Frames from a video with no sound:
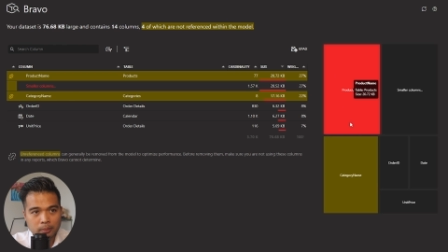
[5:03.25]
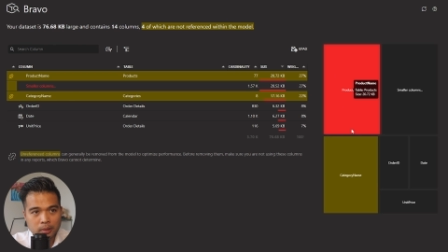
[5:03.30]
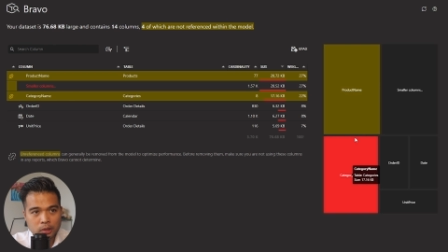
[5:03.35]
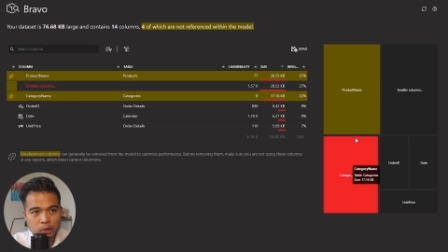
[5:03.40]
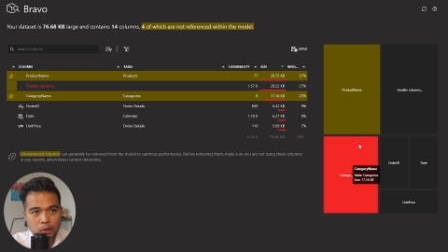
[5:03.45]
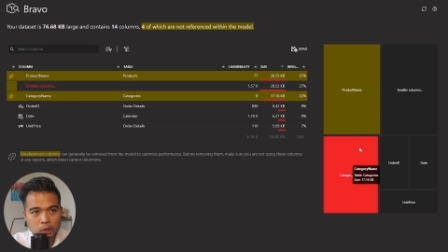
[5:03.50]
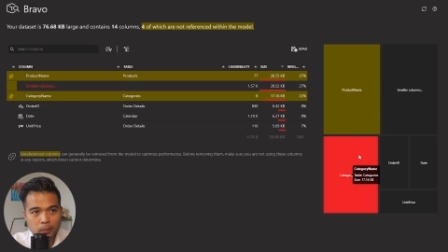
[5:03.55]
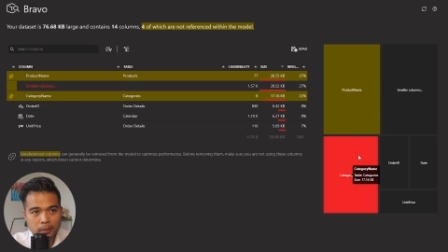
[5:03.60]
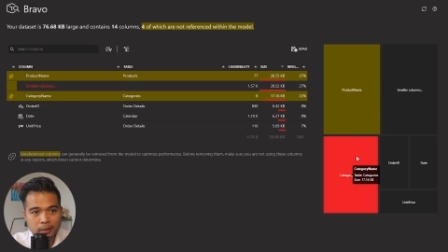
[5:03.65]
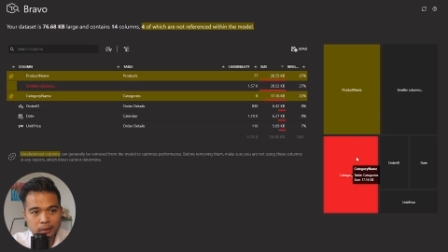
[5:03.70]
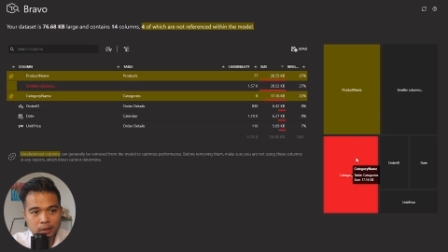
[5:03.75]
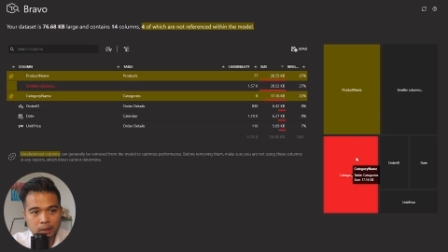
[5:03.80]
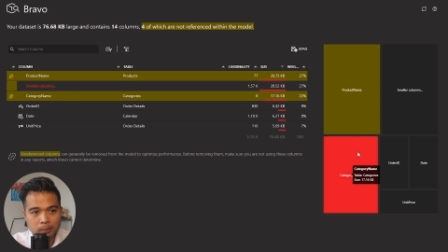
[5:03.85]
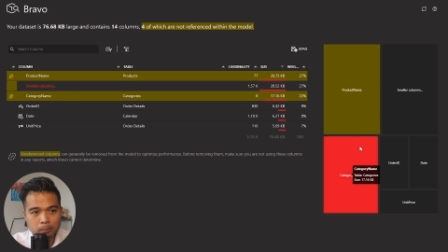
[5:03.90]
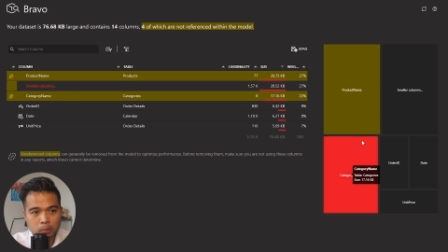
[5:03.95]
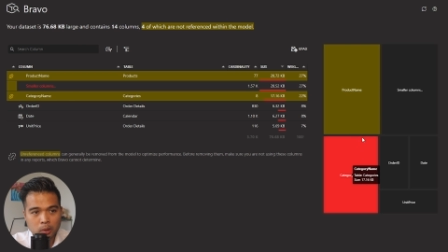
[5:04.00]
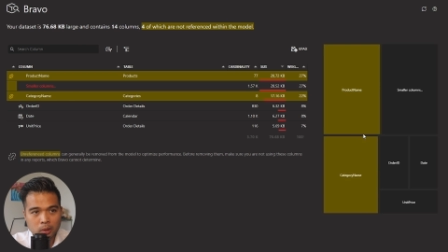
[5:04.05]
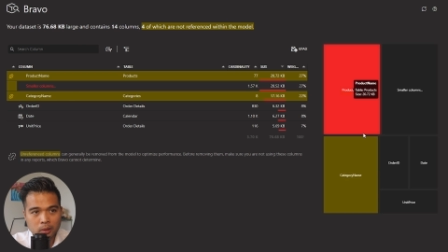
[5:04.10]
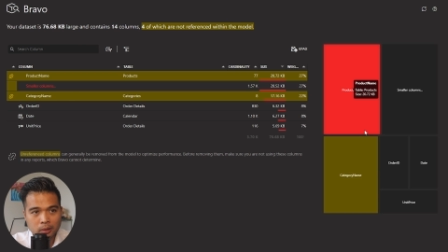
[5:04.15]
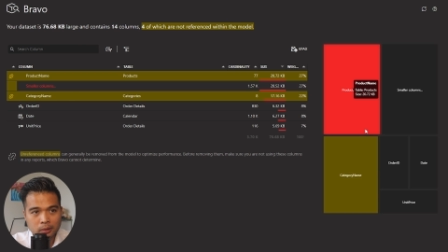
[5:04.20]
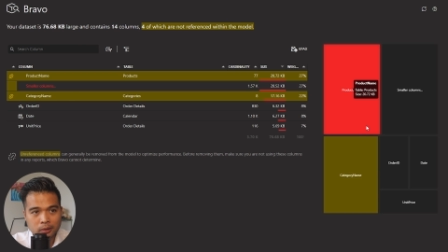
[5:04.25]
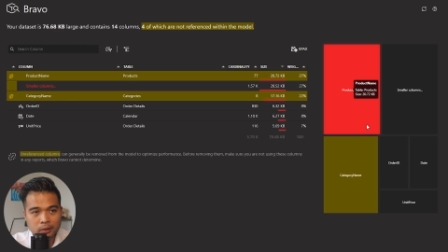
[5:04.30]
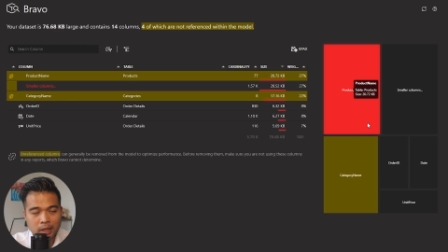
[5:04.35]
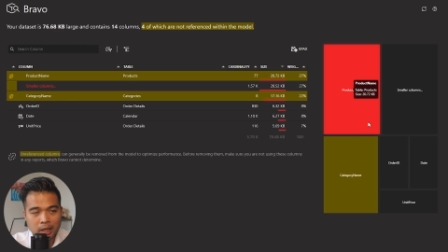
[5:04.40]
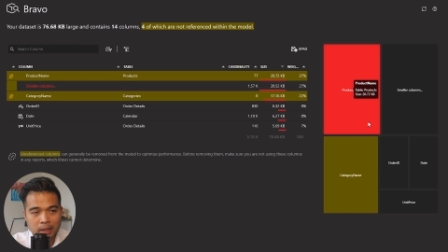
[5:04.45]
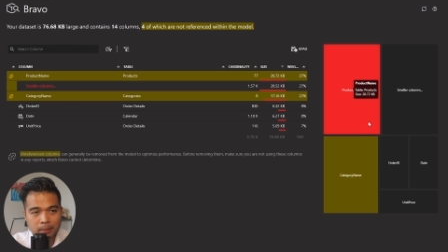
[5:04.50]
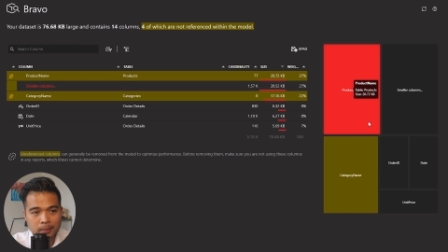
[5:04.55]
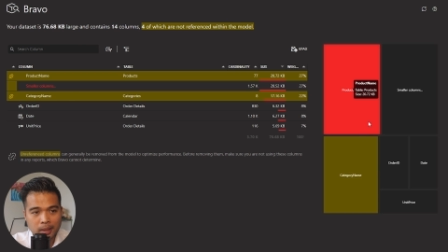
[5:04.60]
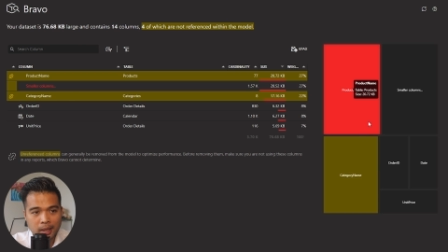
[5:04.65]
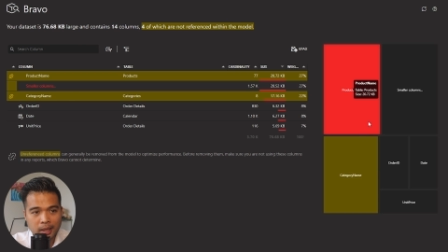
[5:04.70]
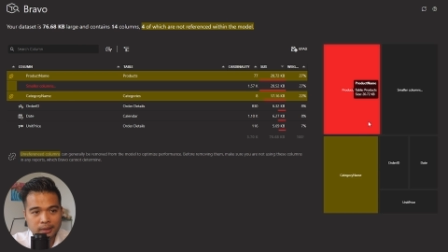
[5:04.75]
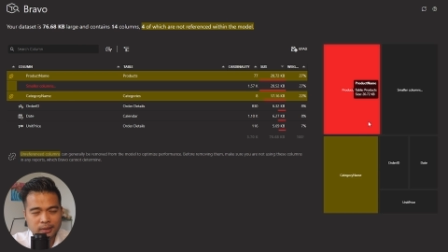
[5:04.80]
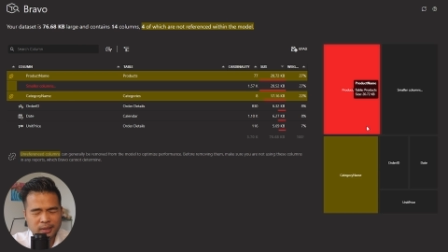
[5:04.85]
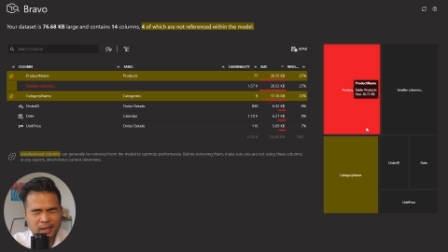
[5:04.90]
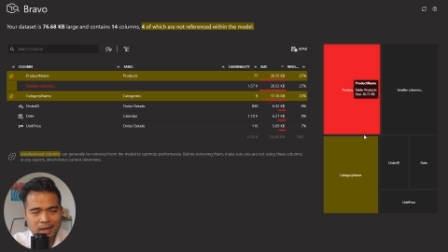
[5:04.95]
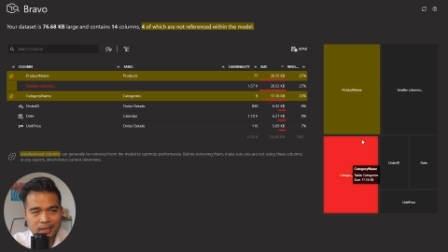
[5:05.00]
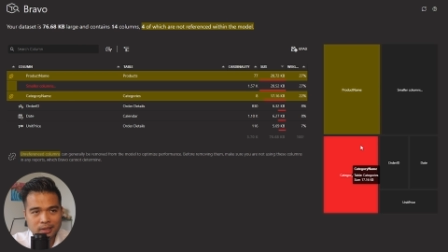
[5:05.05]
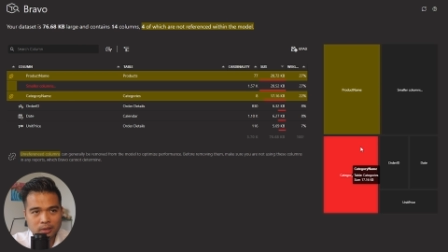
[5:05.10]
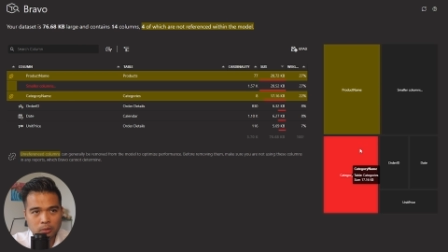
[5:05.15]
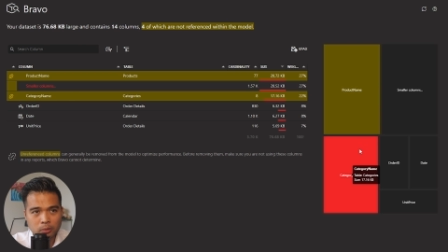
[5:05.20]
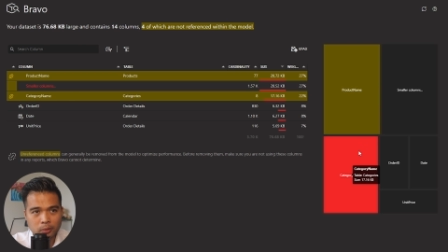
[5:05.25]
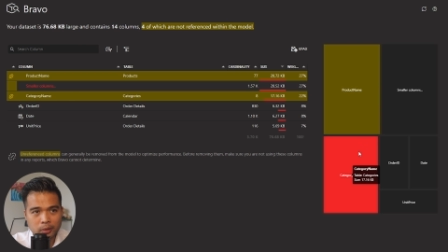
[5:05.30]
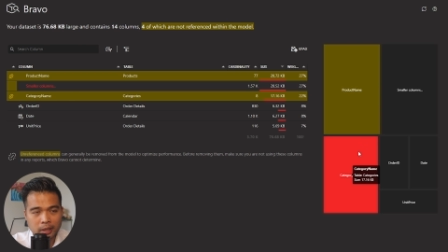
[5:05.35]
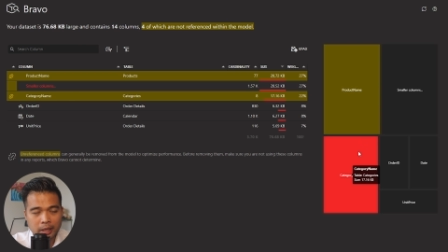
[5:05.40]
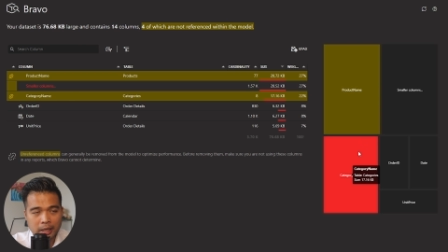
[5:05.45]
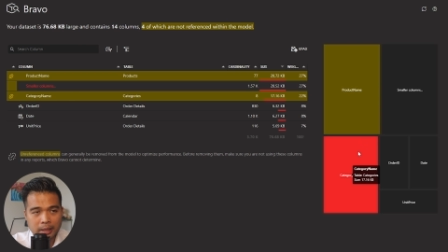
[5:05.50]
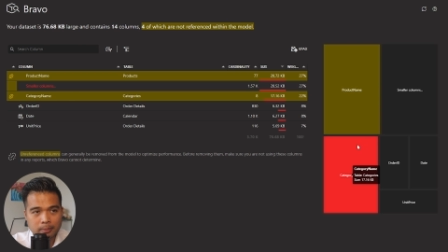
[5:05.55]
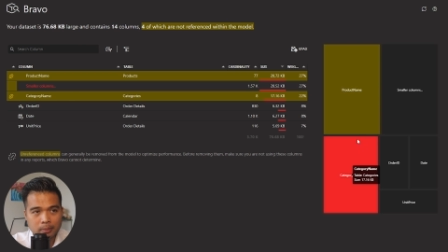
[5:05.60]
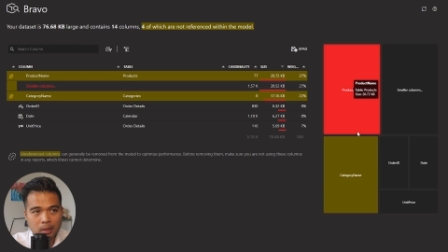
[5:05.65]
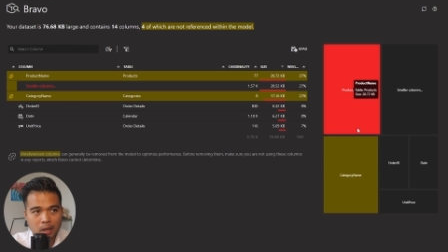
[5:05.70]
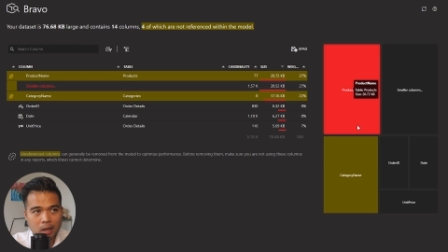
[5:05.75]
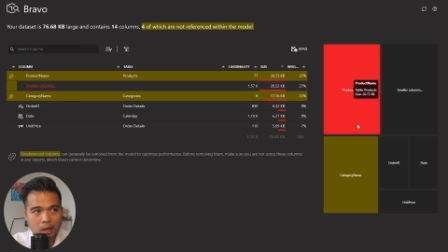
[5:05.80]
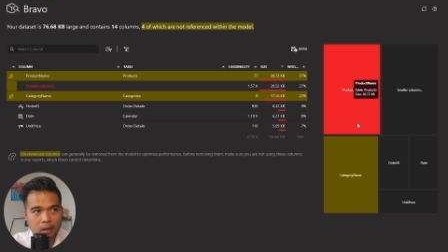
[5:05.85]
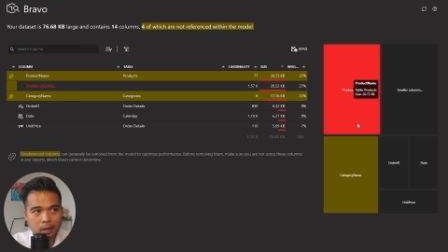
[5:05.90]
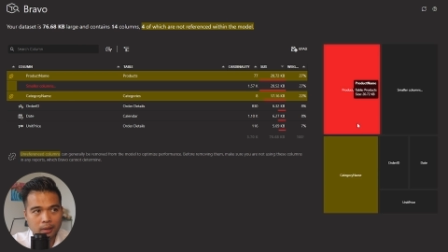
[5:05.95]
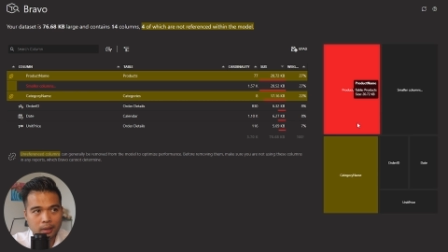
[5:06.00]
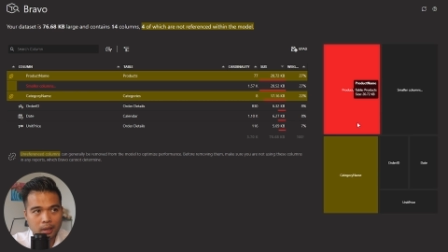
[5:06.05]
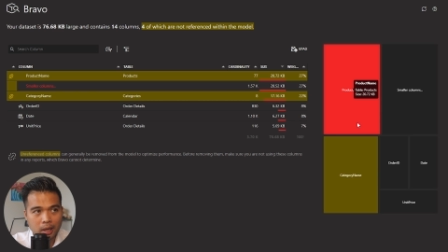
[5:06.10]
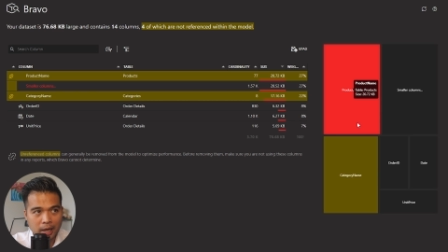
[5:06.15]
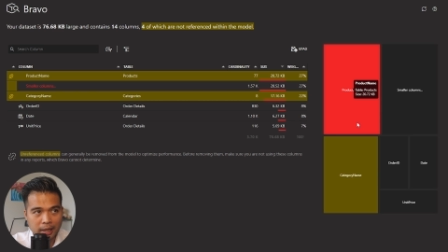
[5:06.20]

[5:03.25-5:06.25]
it's showing that product name and category name are